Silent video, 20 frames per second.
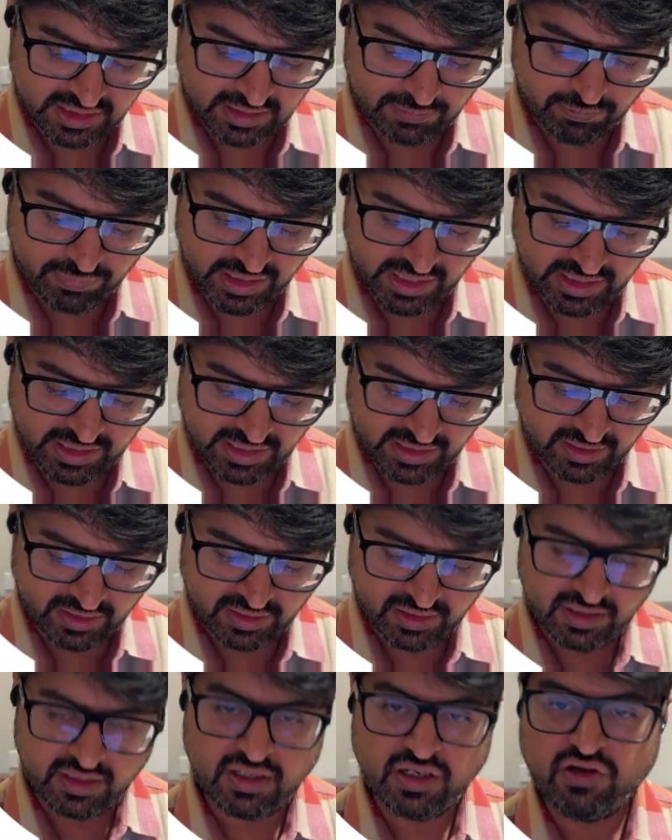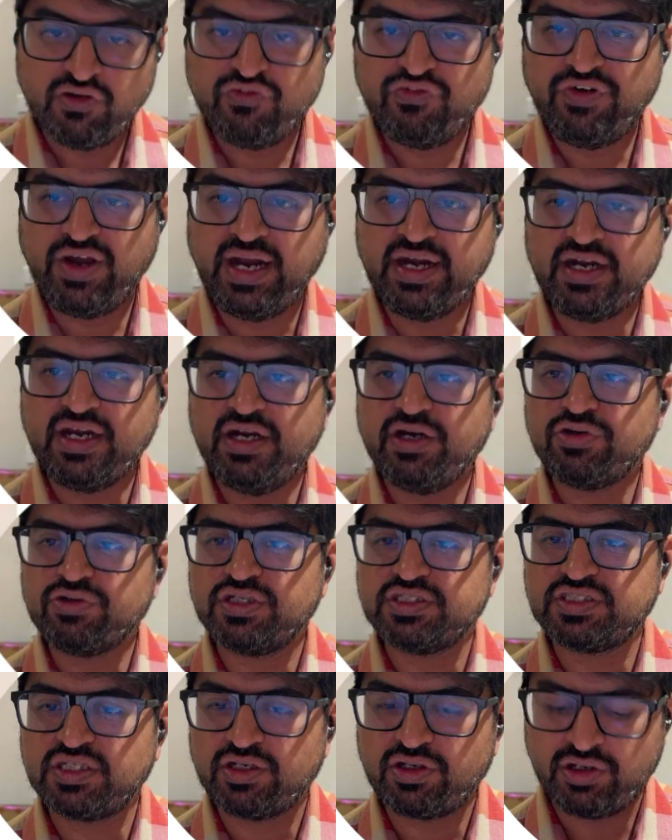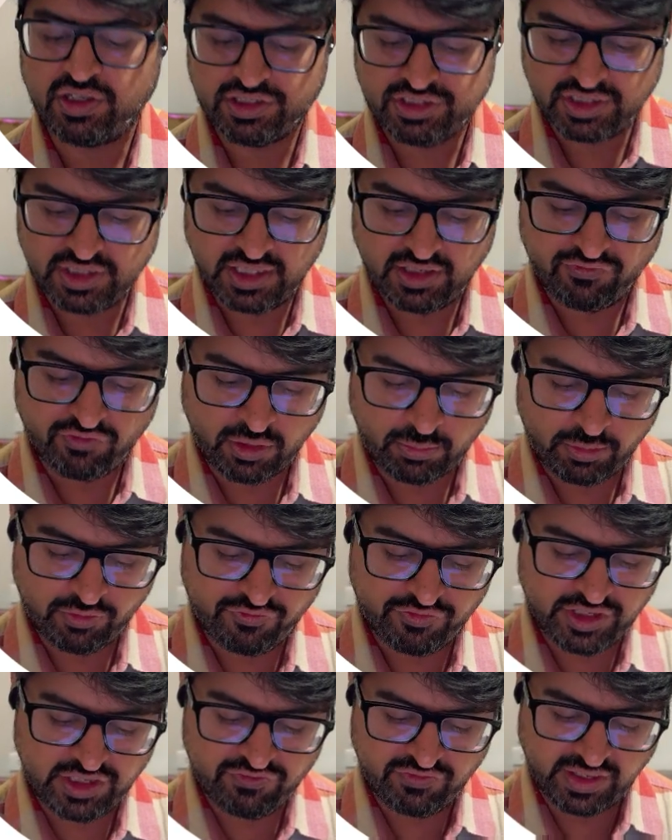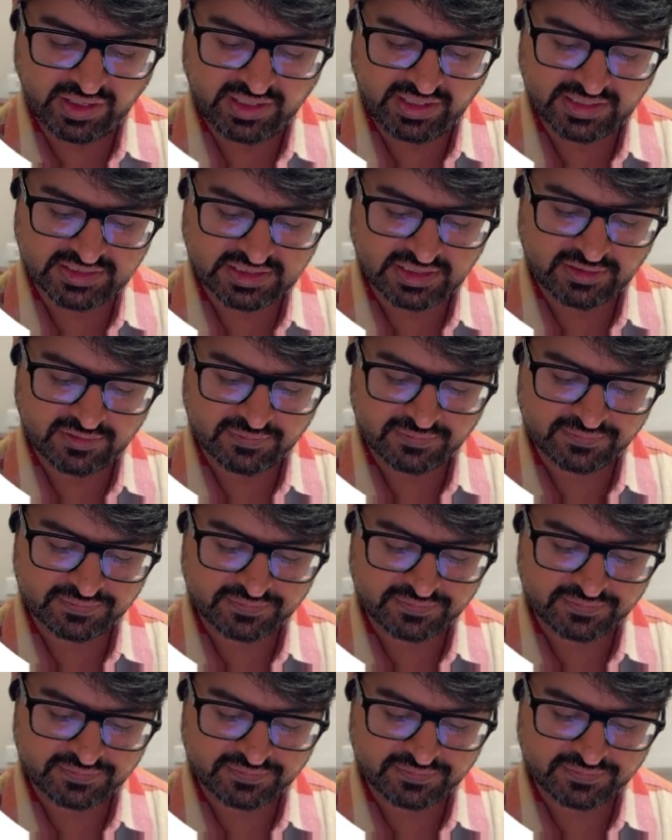liberating fat into the circulation in form of free fatty acid,